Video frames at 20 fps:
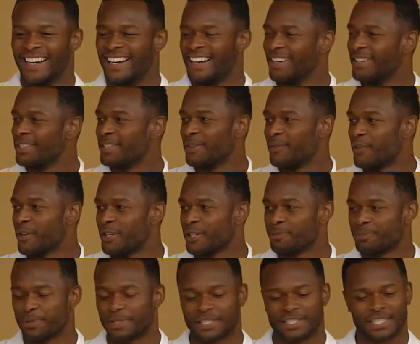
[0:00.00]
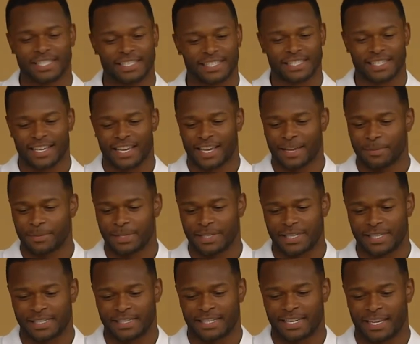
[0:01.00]
Uh, it was the first preseason game
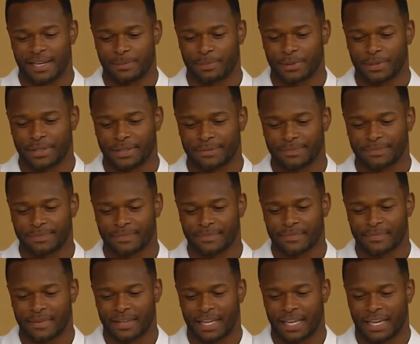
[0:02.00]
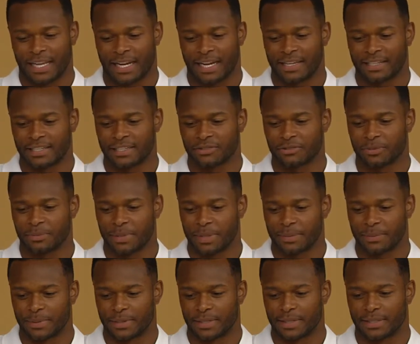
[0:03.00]
in Tampa, and I just
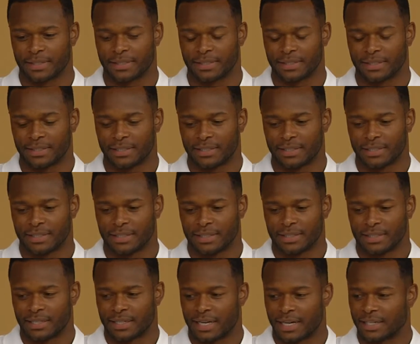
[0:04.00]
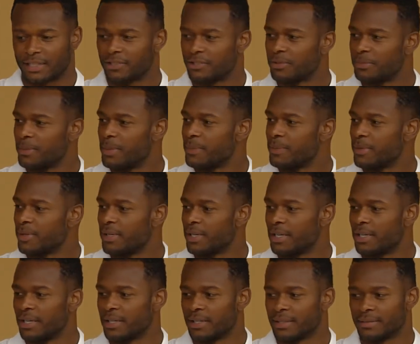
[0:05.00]
remember, I just remember
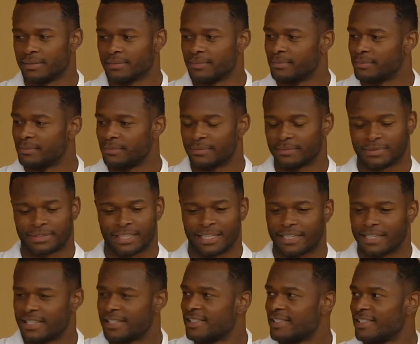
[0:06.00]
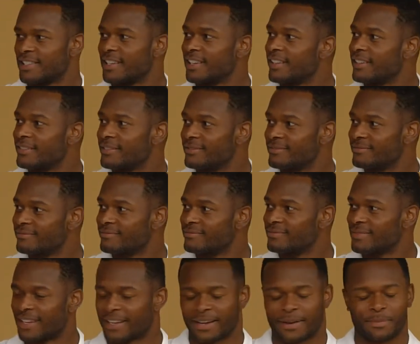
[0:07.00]
uh, saying, "This is it.
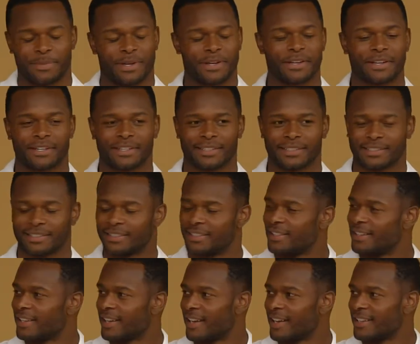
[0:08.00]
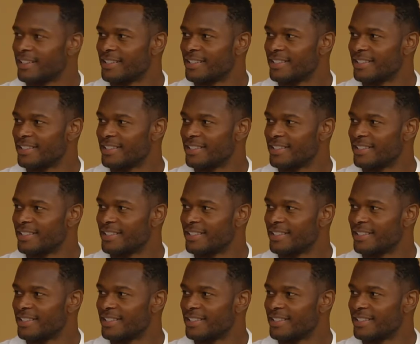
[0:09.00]
Like I'm here. Like mm-hmm.